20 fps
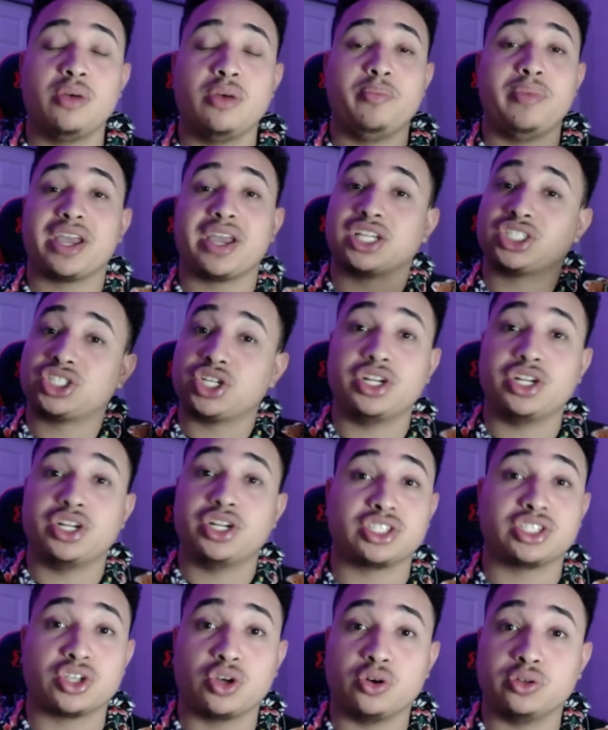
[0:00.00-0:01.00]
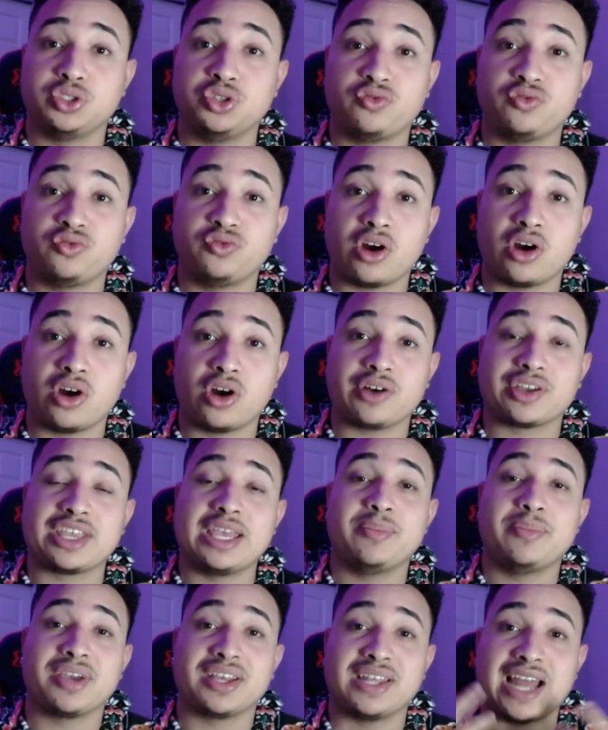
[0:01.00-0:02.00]
making sure it doesn't go too far out,
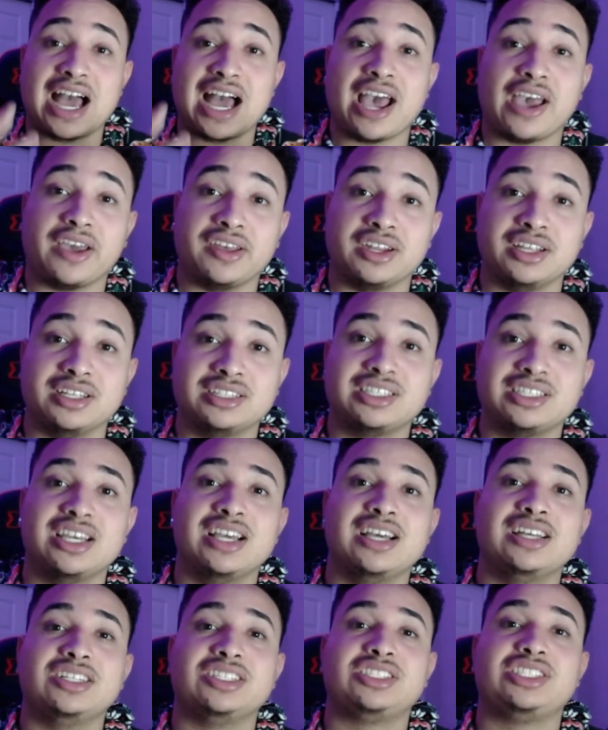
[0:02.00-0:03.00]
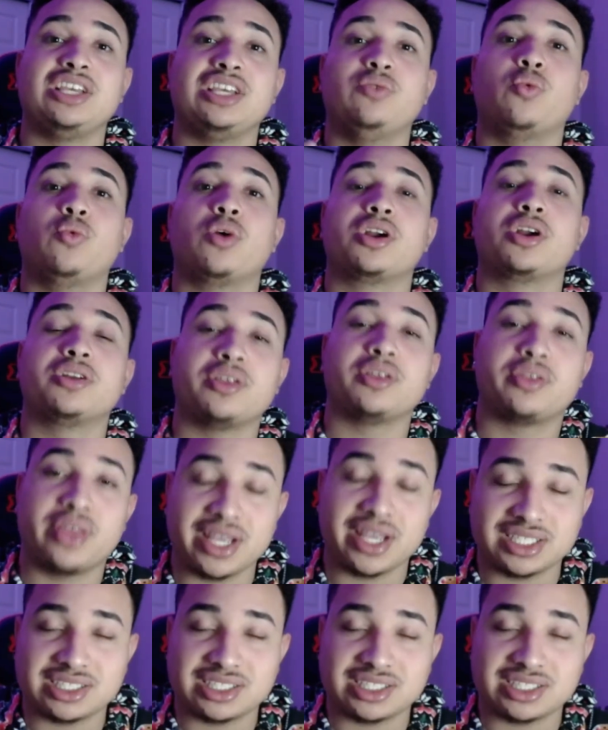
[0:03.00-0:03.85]
keeping an eye on it to see what are the things